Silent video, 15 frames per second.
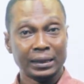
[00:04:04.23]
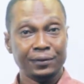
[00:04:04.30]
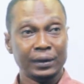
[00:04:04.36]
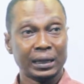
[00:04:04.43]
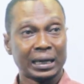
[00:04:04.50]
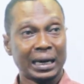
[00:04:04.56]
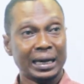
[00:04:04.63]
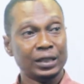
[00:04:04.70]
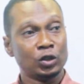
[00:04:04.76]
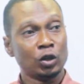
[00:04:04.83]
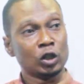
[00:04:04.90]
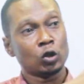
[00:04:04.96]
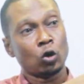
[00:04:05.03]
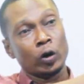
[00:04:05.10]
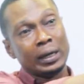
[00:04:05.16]
If the car is
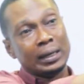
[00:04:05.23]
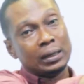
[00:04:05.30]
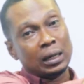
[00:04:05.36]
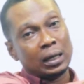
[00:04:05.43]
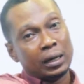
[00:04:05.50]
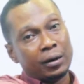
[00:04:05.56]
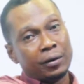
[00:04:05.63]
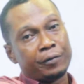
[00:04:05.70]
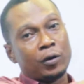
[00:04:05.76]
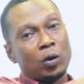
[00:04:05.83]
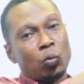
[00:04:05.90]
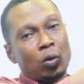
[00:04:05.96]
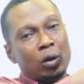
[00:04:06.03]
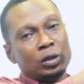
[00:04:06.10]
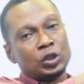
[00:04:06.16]
just going
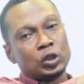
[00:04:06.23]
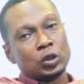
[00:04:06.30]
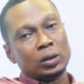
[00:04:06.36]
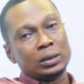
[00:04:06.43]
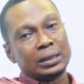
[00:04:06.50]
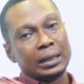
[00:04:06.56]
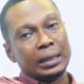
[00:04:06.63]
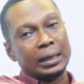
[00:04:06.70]
from one junction